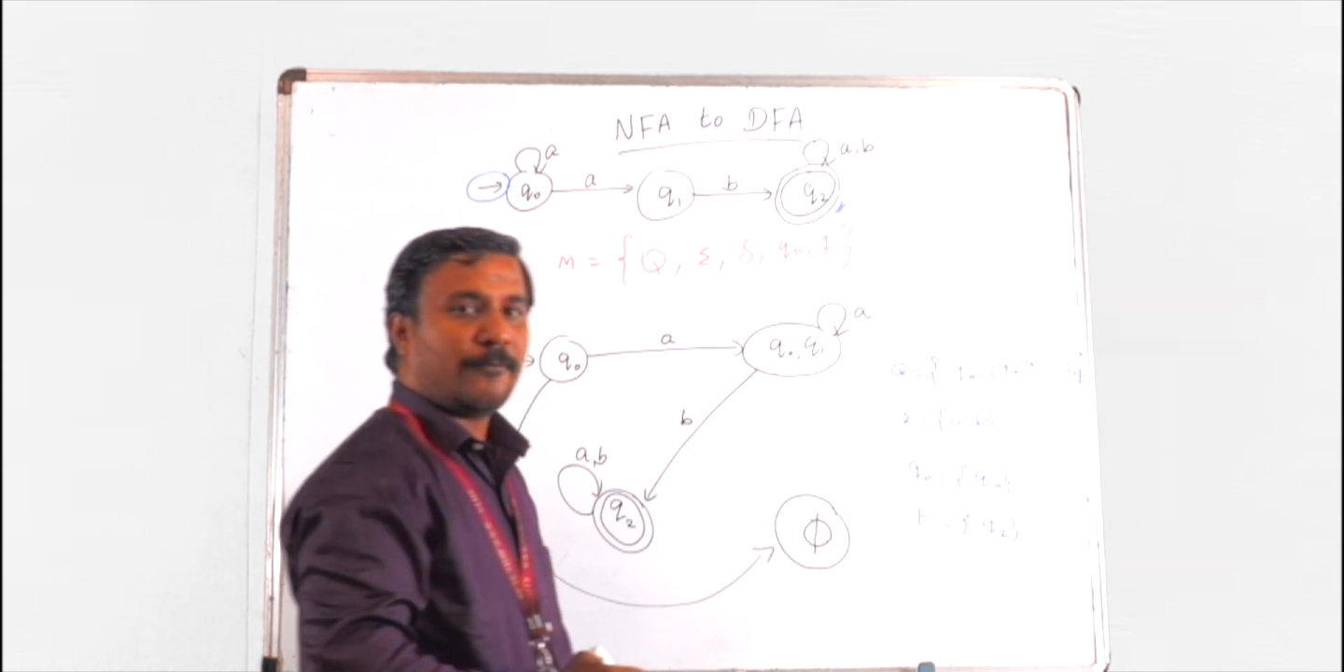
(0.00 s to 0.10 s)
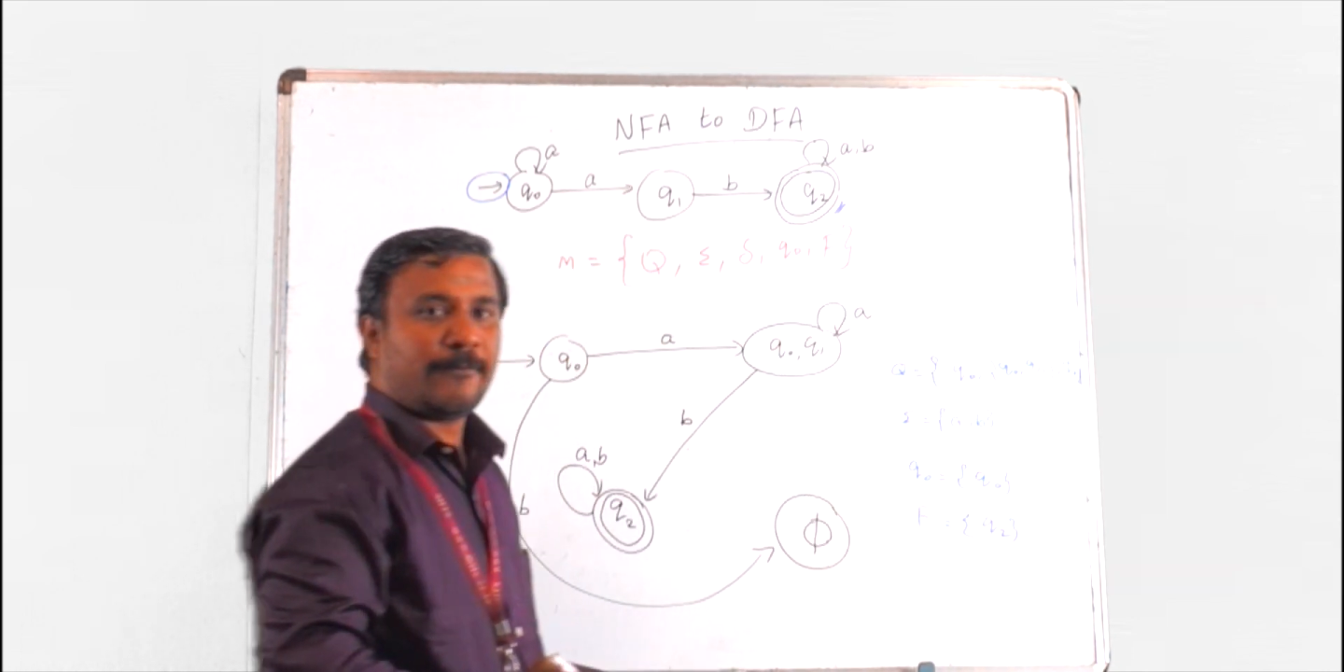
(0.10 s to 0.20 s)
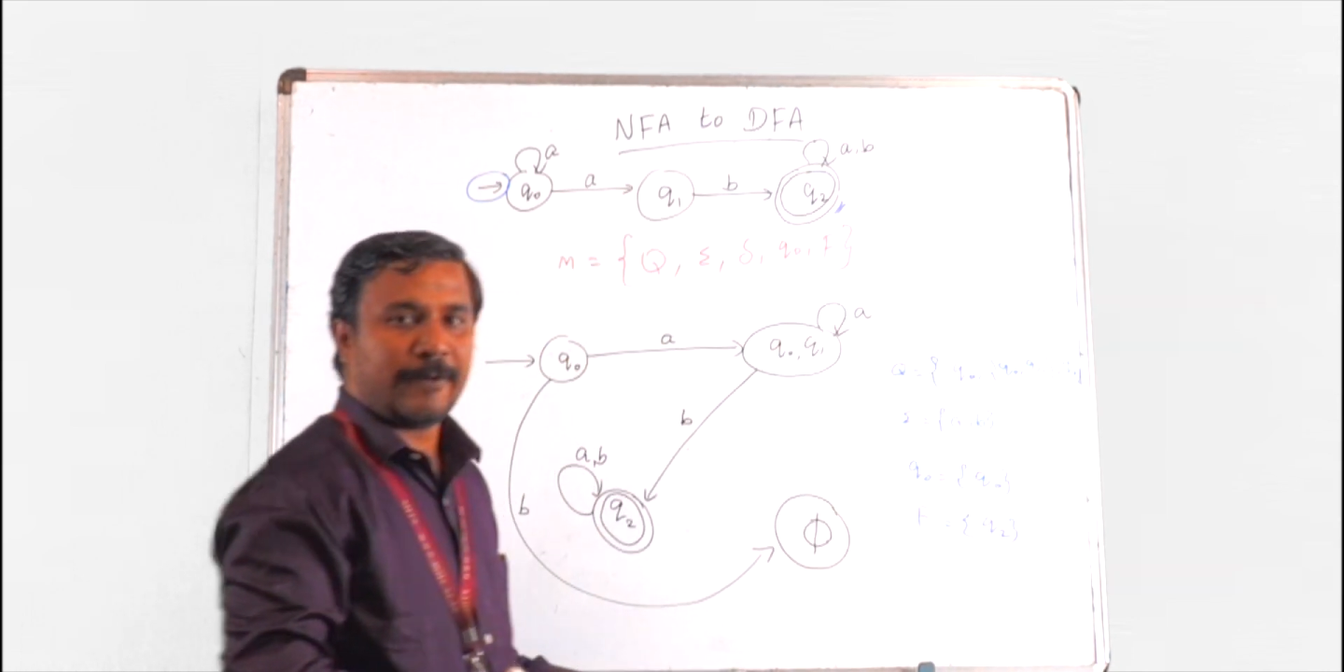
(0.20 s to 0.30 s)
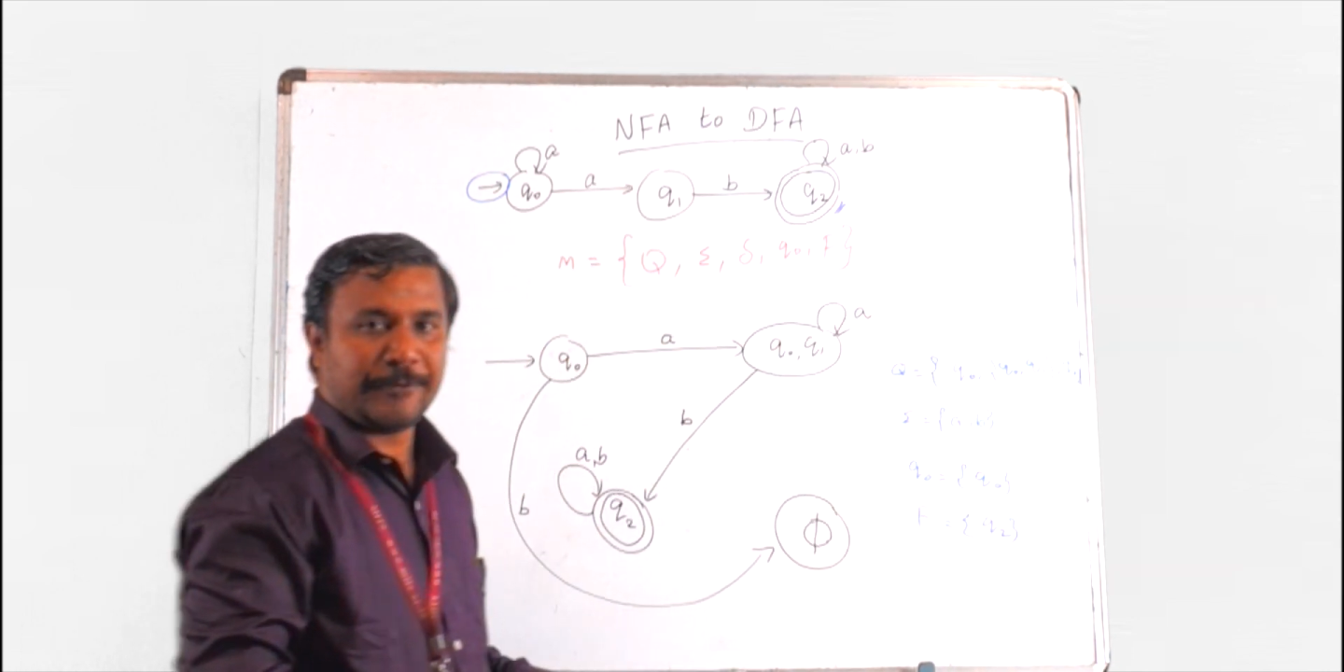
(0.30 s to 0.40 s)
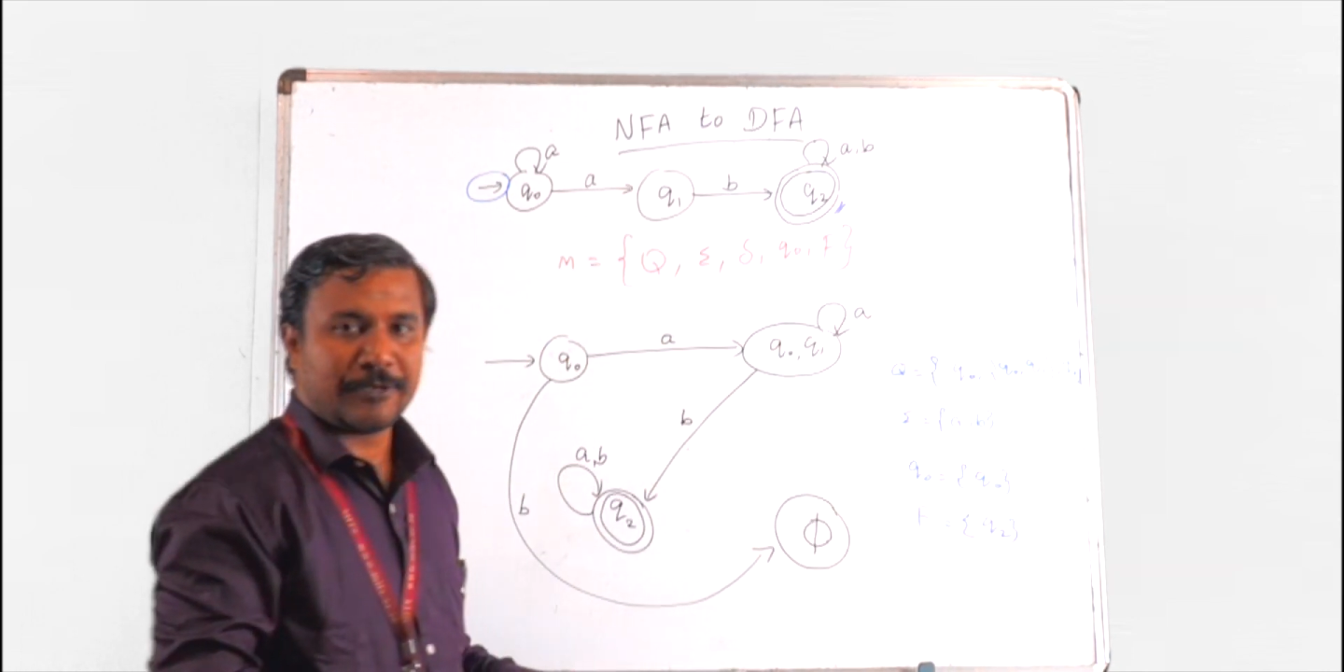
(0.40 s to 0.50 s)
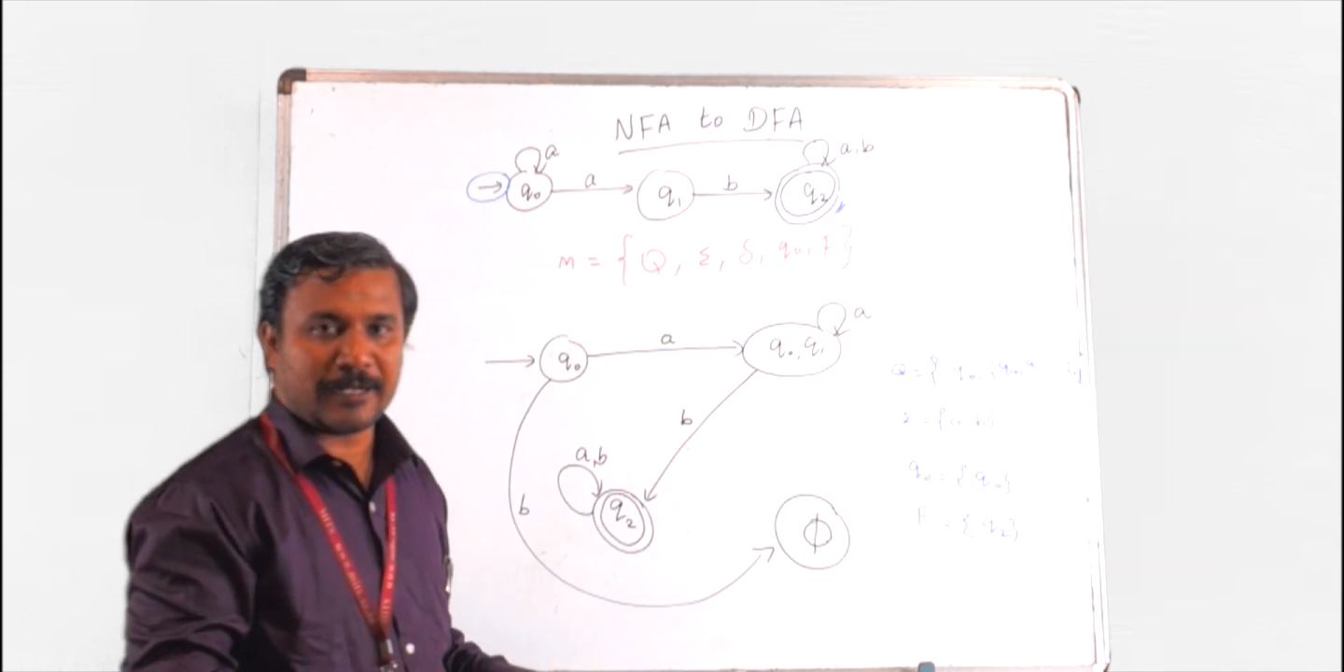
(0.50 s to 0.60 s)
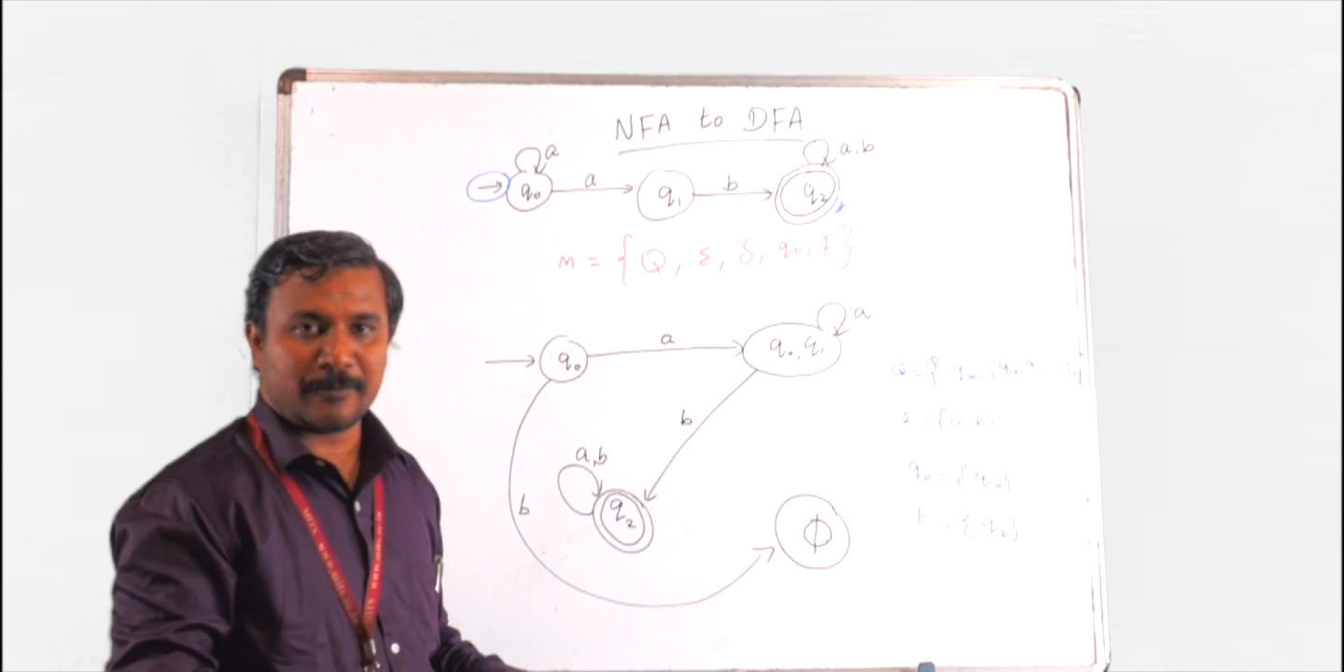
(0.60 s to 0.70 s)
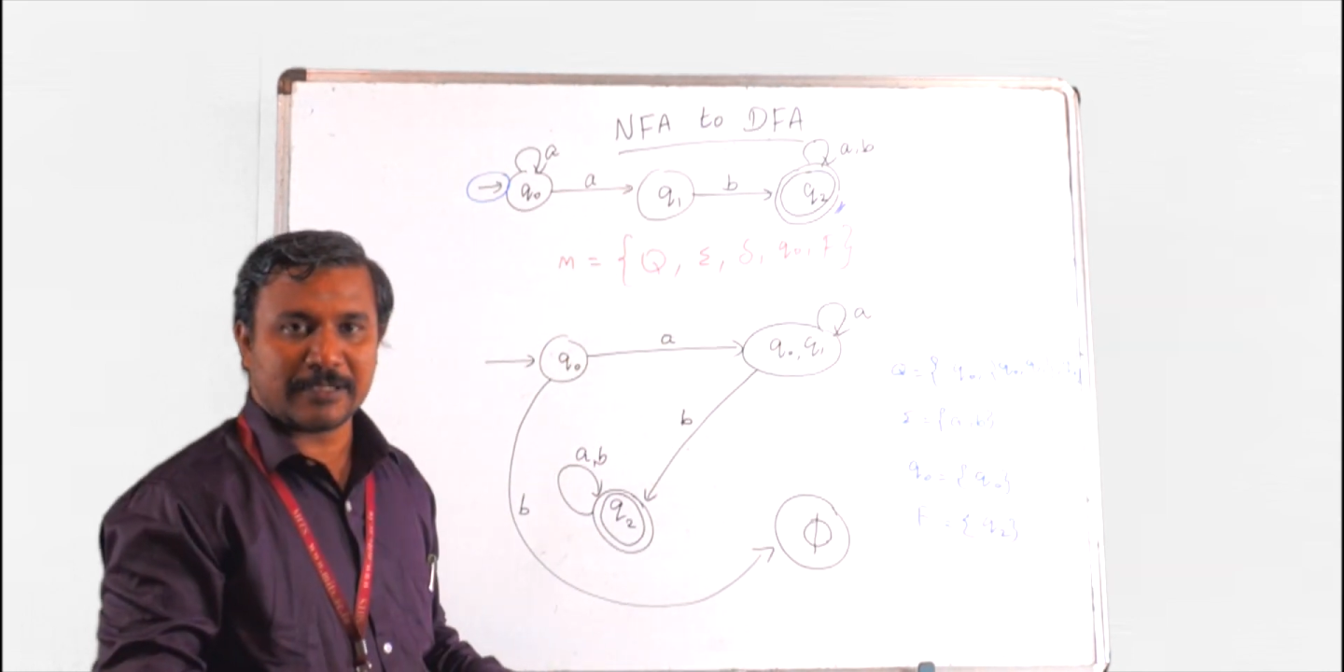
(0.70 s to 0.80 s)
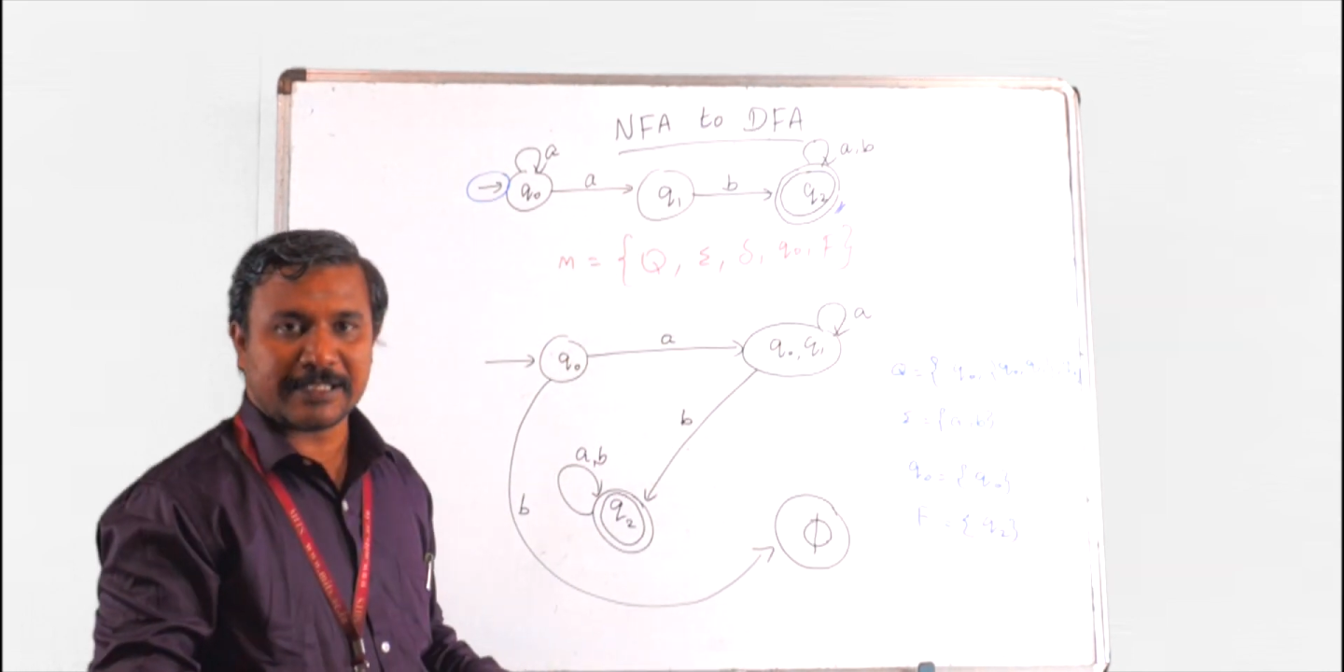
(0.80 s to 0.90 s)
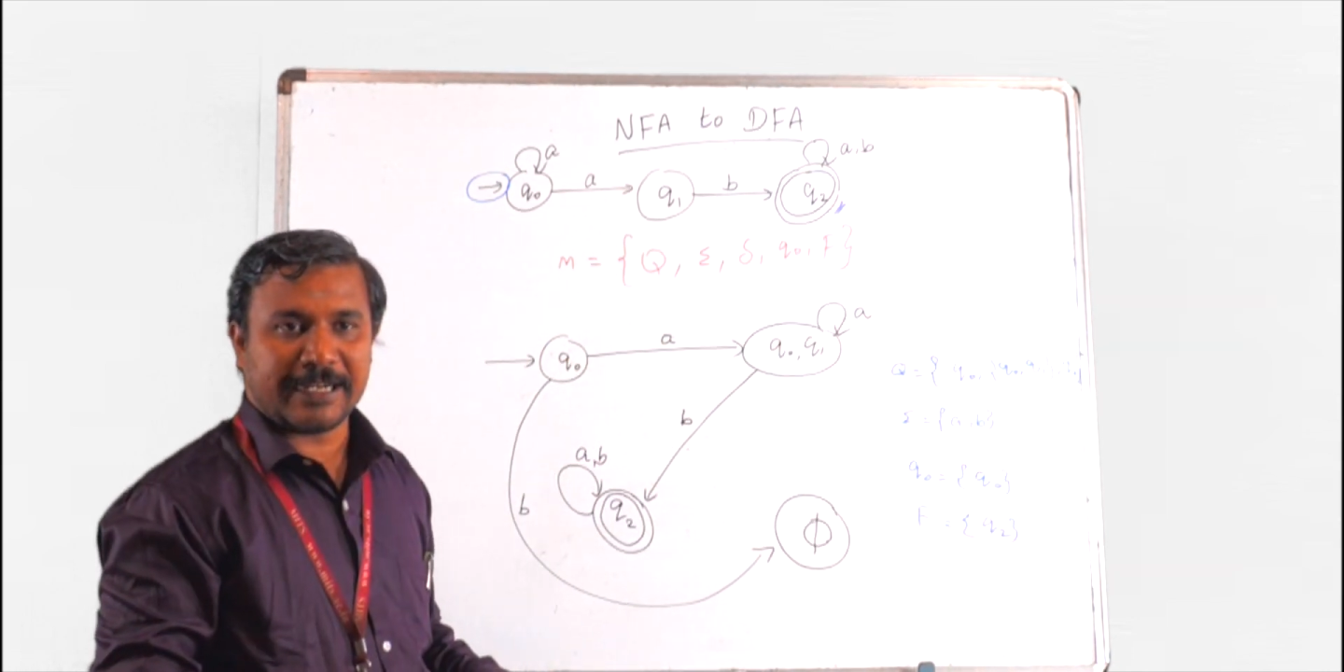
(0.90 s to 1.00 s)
5 tuples